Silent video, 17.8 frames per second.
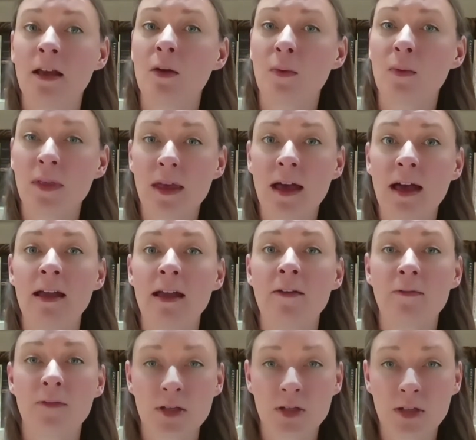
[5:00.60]
with high
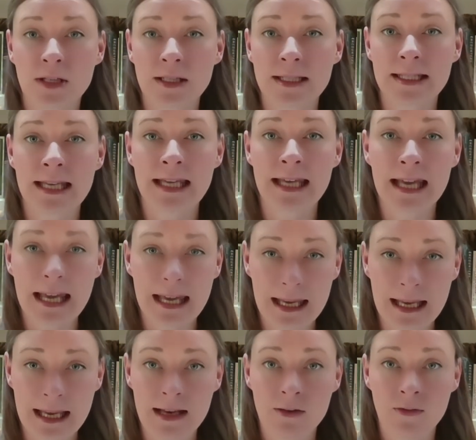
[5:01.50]
efficiency
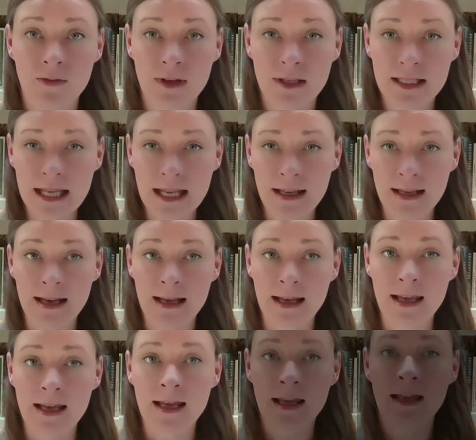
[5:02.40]
and fidelity.